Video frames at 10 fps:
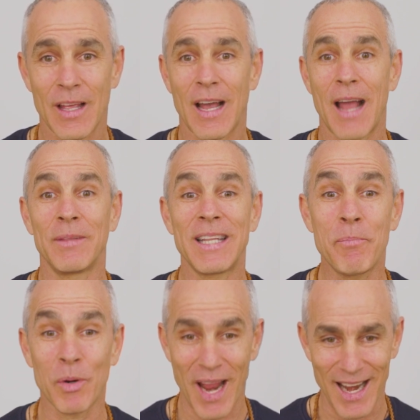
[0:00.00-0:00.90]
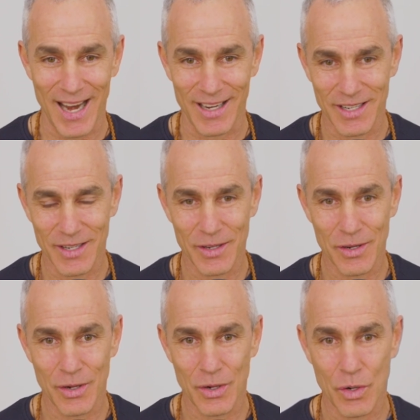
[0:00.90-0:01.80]
I'm liberated
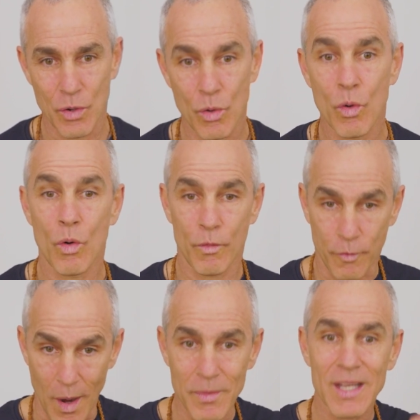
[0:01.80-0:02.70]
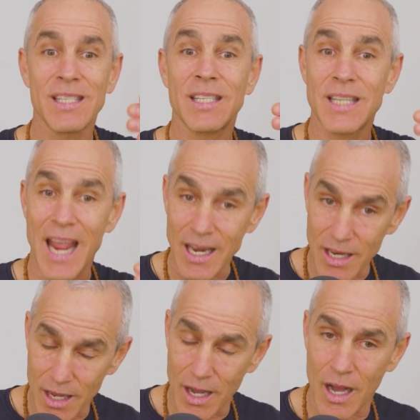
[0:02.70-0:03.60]
from the
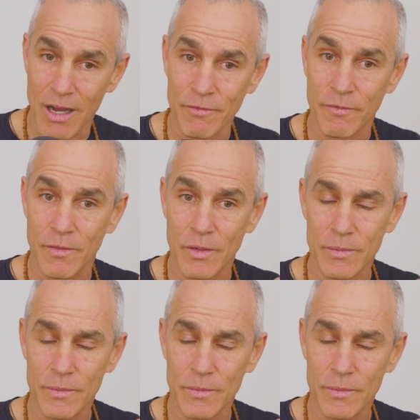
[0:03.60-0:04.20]
state of